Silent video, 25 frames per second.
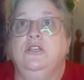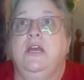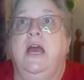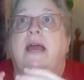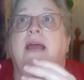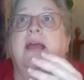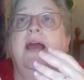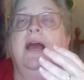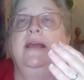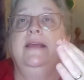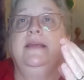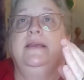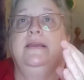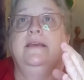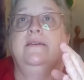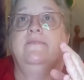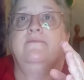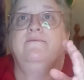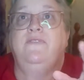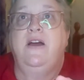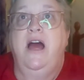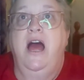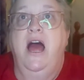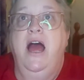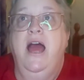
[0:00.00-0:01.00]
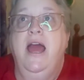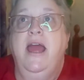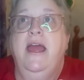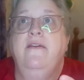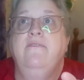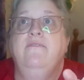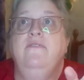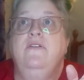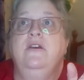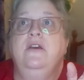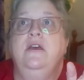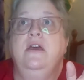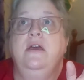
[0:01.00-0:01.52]
I got 5
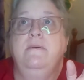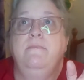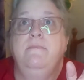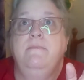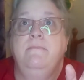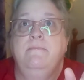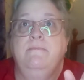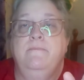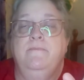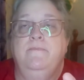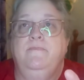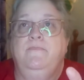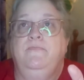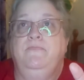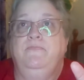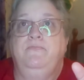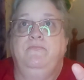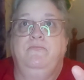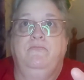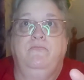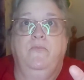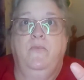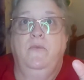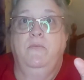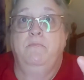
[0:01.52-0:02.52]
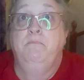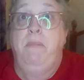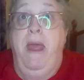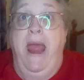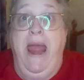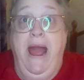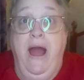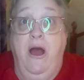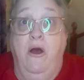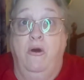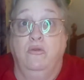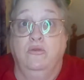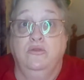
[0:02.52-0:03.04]

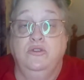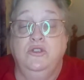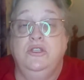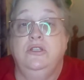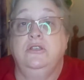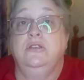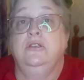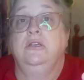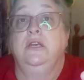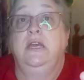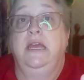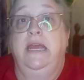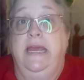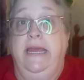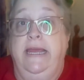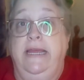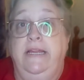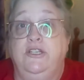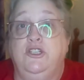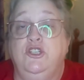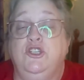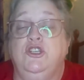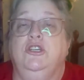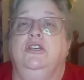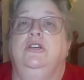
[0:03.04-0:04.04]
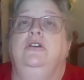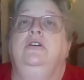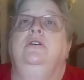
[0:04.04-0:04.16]
pounds each.